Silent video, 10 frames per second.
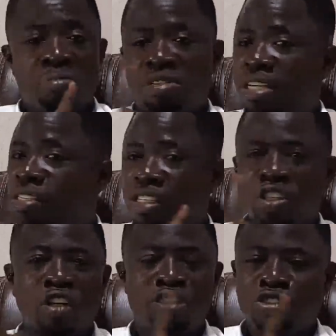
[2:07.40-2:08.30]
This is
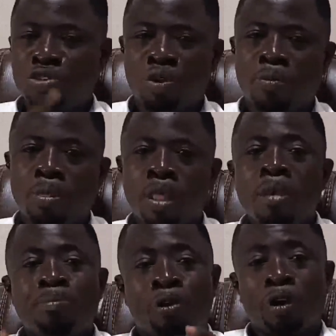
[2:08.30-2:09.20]
not true,
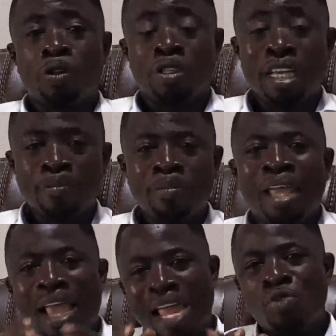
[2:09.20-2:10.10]
because you see,
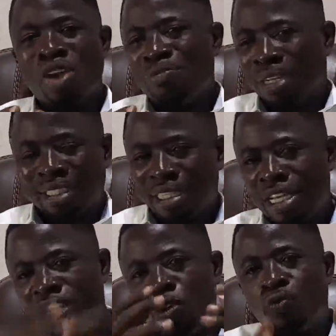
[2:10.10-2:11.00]
in Revit,
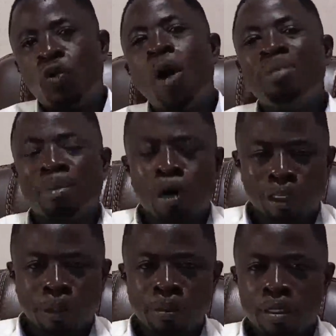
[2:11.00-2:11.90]
you form the
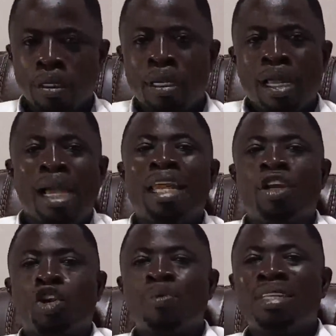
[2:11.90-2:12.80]
model and the
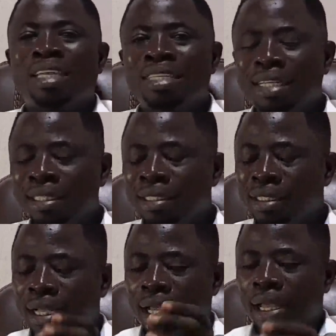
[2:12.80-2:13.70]

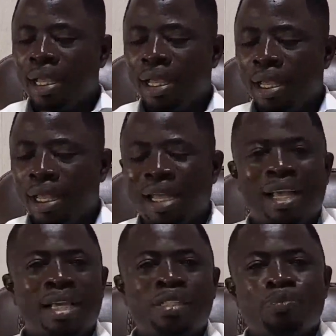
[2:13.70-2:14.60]
documentation
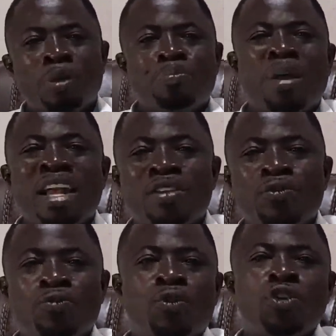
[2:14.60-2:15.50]
is
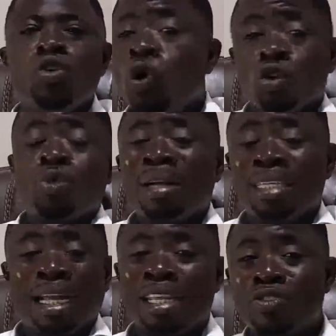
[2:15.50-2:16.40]
prepared for you
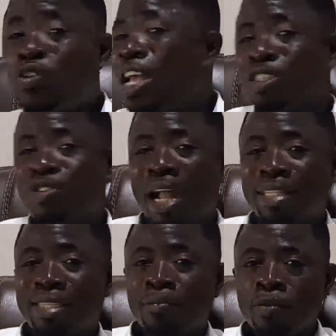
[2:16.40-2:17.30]
automatically for
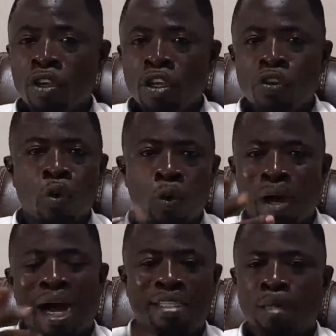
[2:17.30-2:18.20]
extracts.
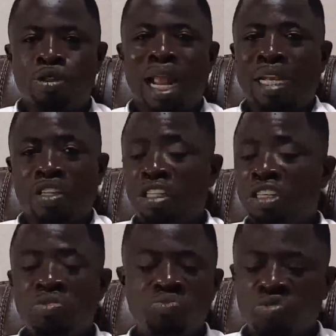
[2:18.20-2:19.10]
So items like
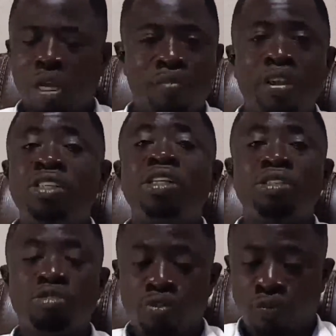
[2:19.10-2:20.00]
sections,
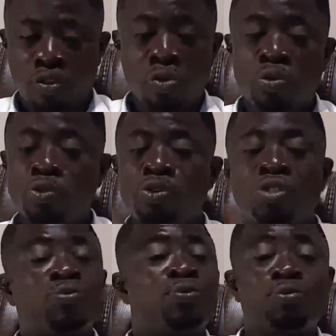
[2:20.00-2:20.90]
elevations, views,